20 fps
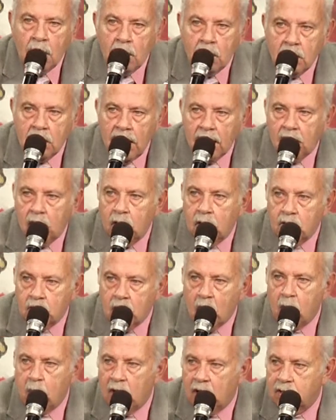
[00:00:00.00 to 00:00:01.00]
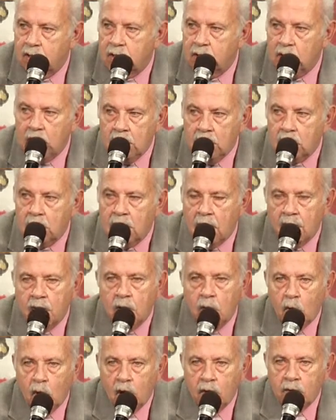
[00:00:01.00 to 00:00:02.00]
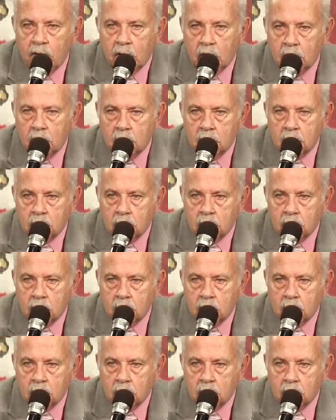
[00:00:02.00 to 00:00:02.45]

Thank you so much, each and every one of you,